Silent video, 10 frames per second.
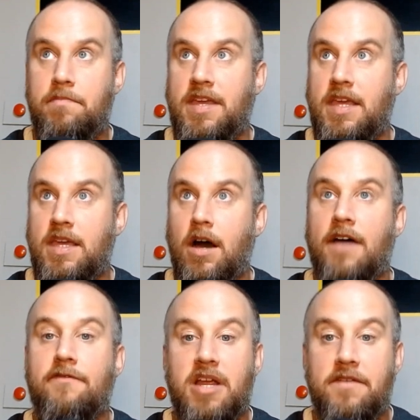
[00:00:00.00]
be
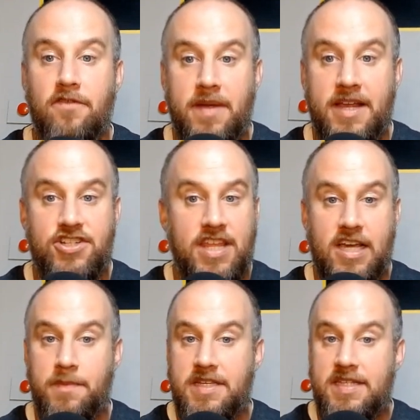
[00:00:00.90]
offering information that
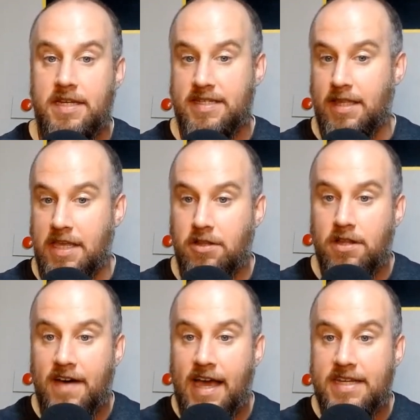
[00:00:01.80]
could be seen as legal
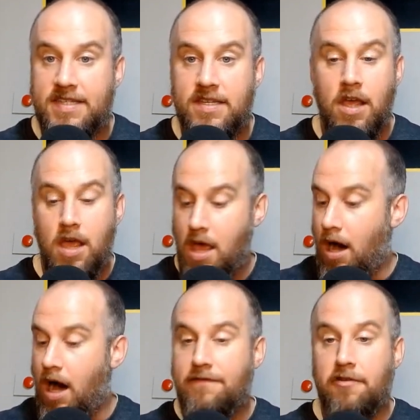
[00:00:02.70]
advice,
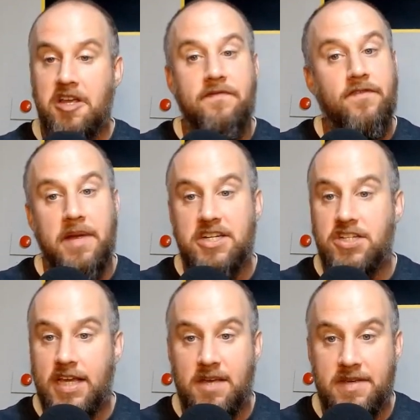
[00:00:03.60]
offering
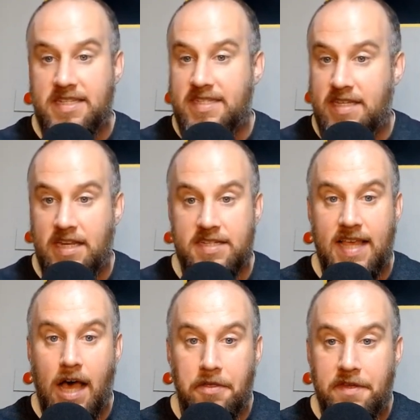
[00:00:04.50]
information that could be seen as
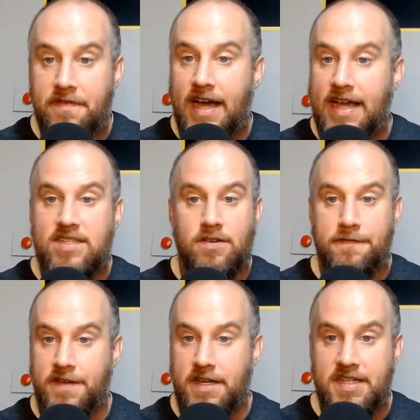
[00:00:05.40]
health advice or
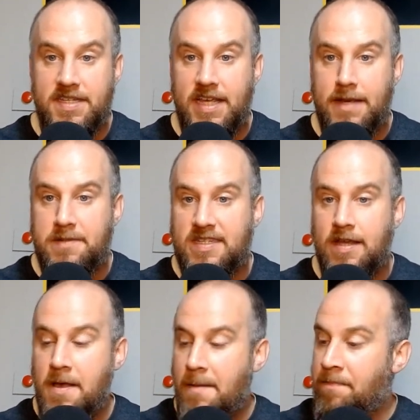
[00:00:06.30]
fitness tips.
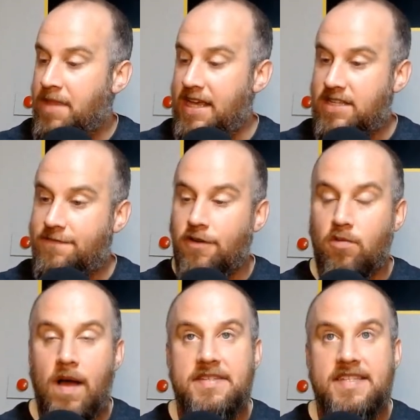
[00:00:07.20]
It's for
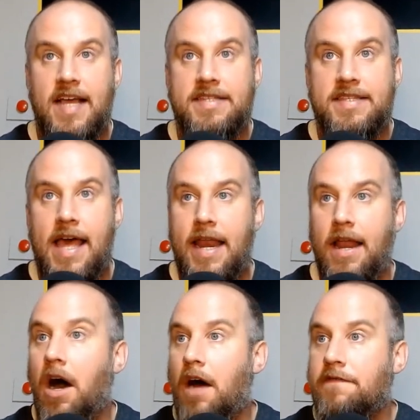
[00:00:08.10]
websites that
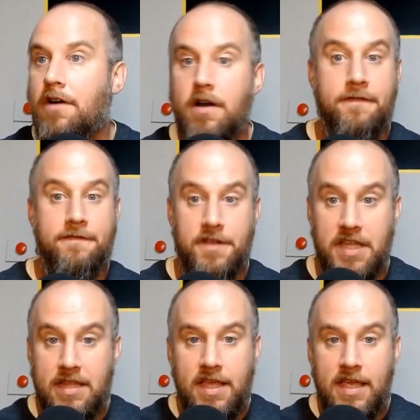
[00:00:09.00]
offer
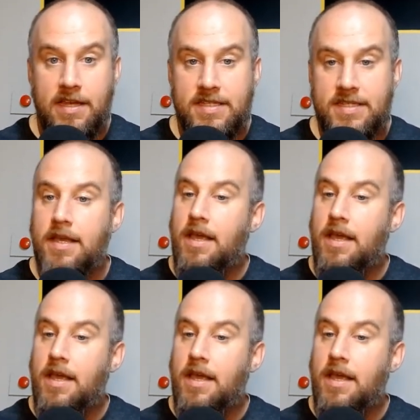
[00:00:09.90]
affiliate links.